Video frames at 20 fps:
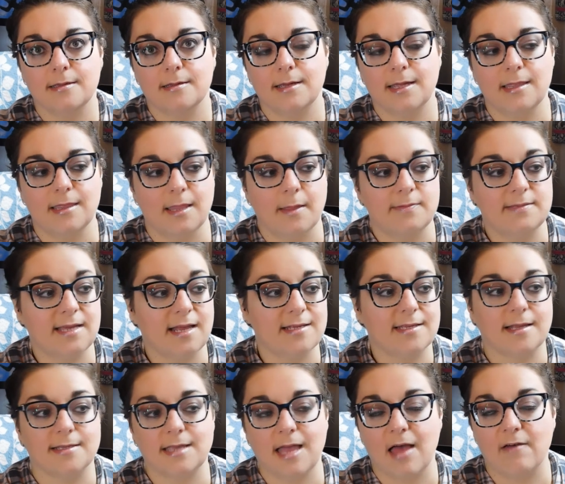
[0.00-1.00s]
in lipsticks
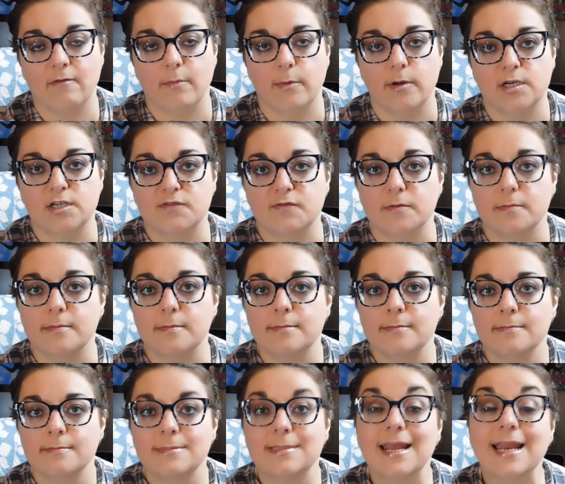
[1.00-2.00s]
because I have a bunch of them
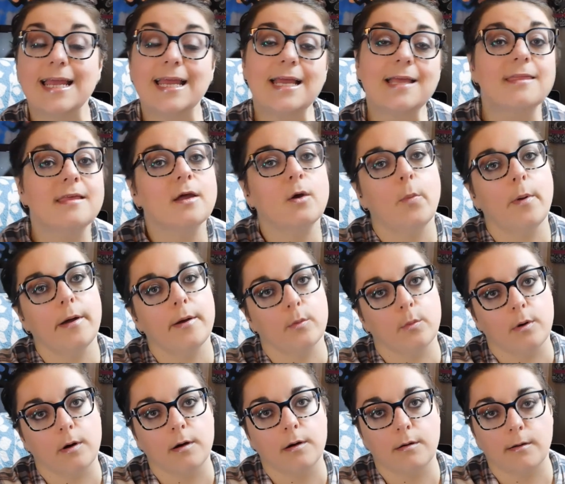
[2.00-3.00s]
that I can like wear to
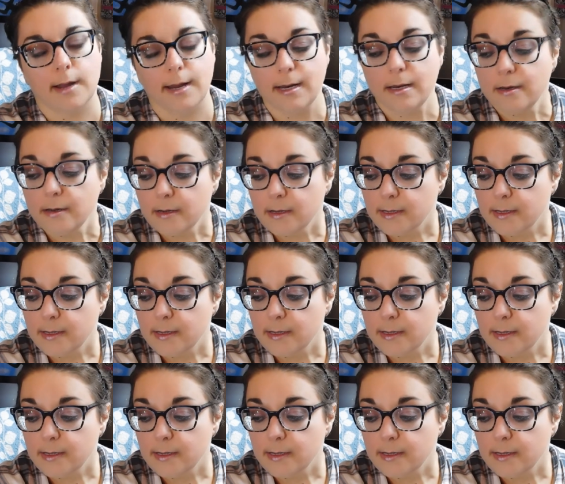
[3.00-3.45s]
work, right?